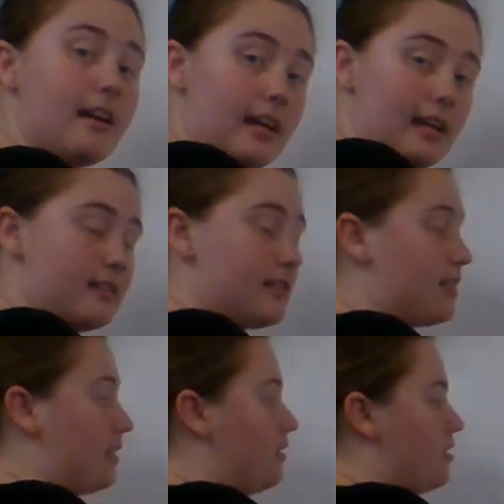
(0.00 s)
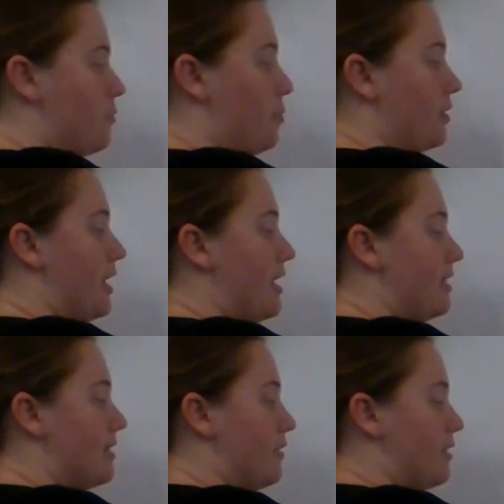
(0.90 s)
18. So we put the
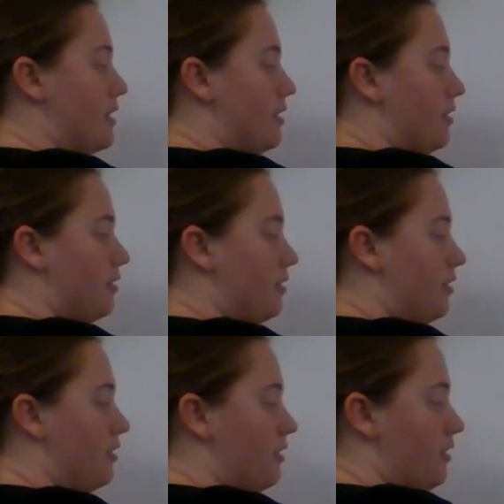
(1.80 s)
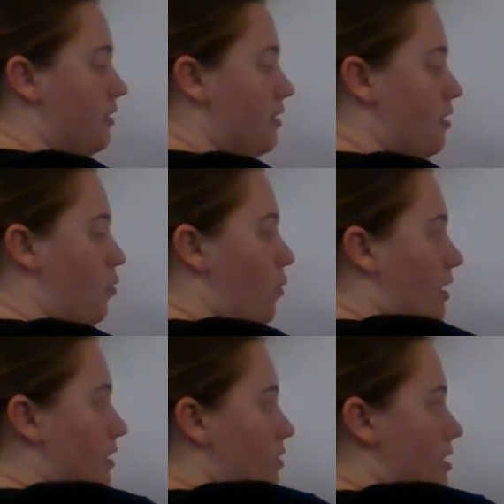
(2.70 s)
8 down here.
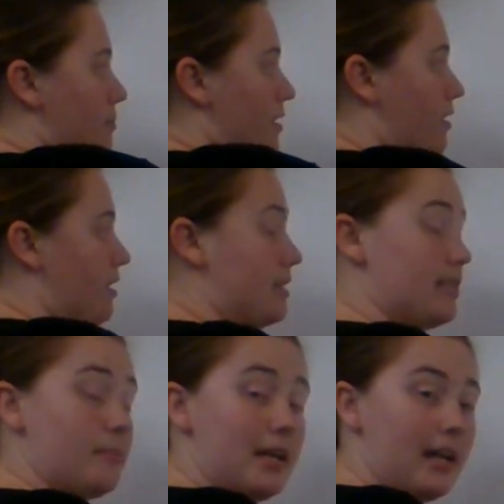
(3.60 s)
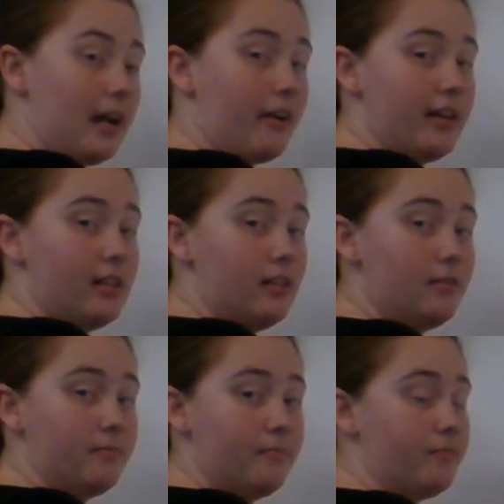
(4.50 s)
1 goes up here because it's being carried.
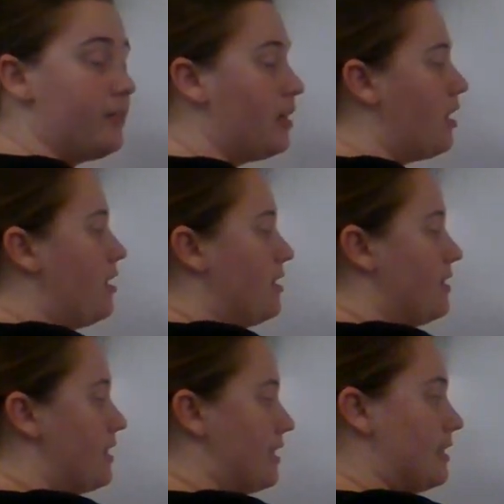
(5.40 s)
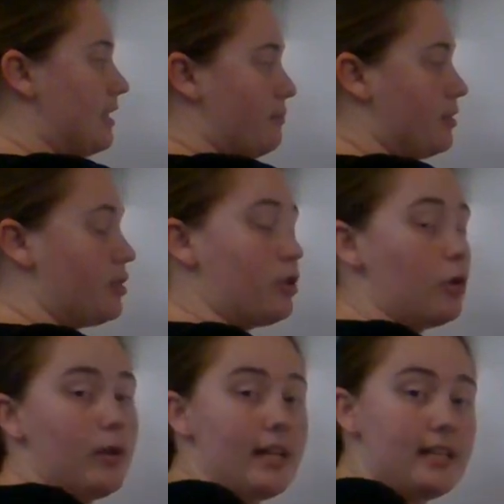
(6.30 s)
6 times 2
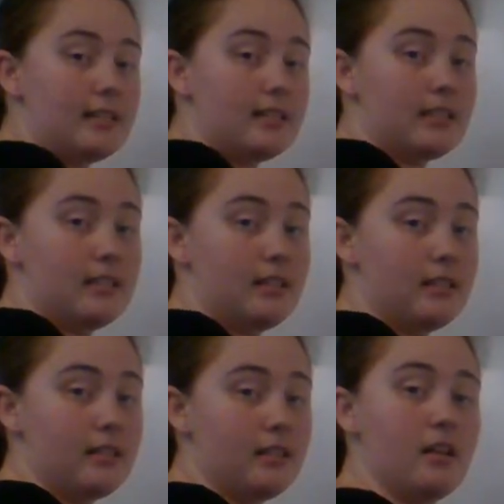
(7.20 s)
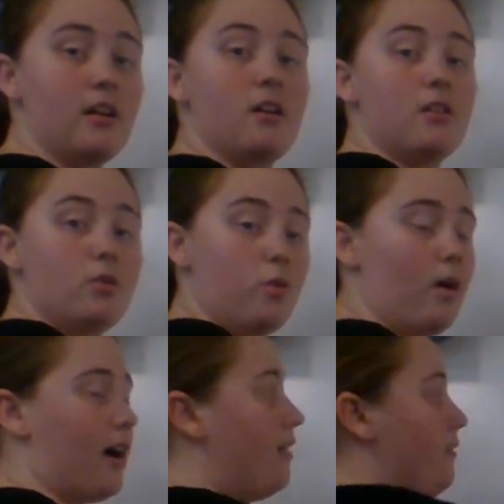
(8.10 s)
is
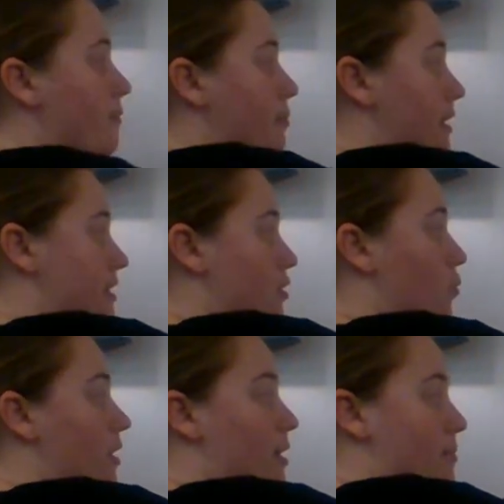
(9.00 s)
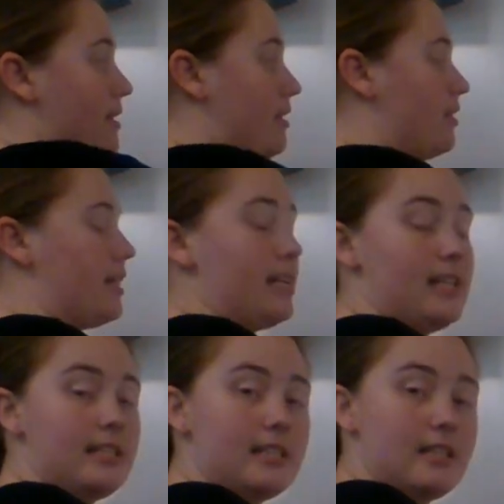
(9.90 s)
12, plus the 1 up here
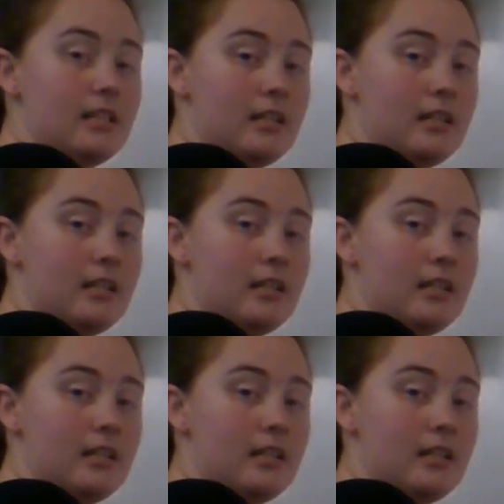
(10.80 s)
is